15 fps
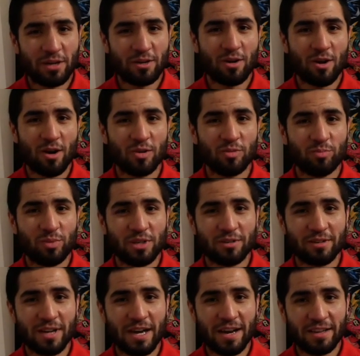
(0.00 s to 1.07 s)
your heart be
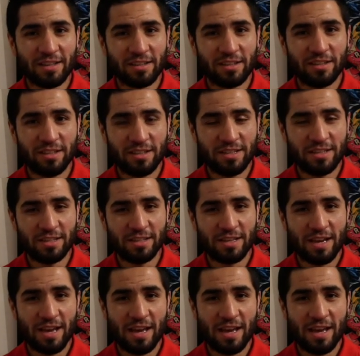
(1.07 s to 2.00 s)
your guiding key.